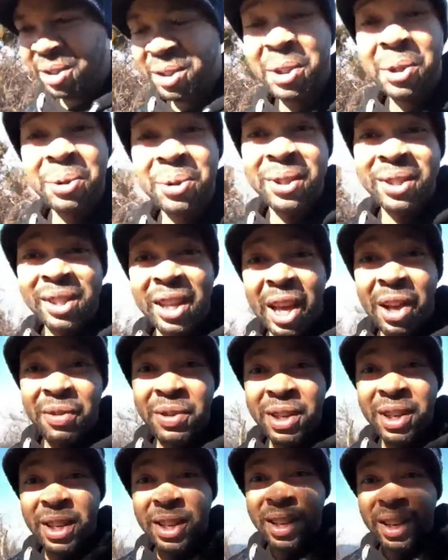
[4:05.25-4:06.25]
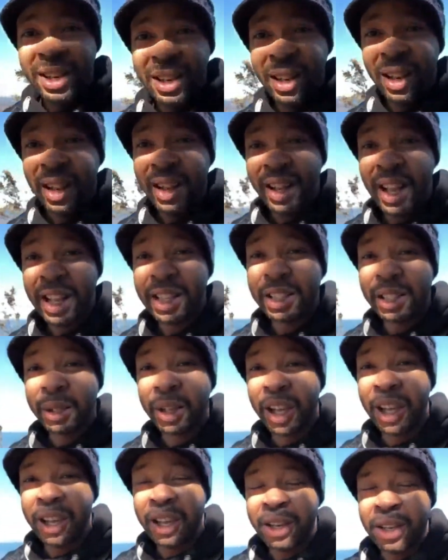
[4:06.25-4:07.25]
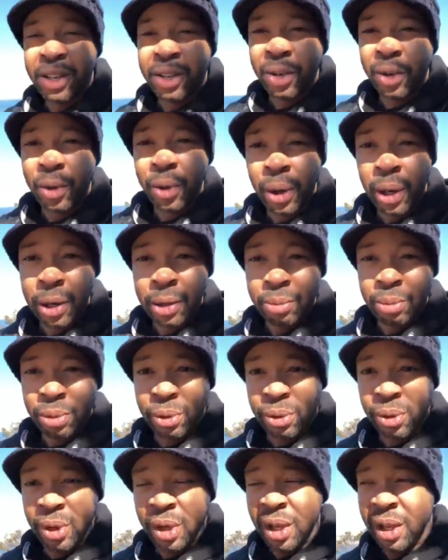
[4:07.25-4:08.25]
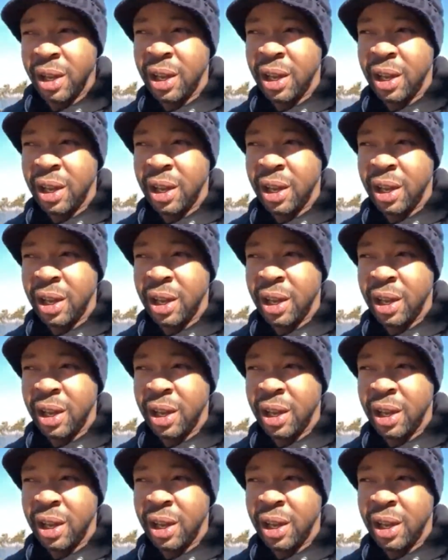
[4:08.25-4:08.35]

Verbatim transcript: two seventy, that's incredible.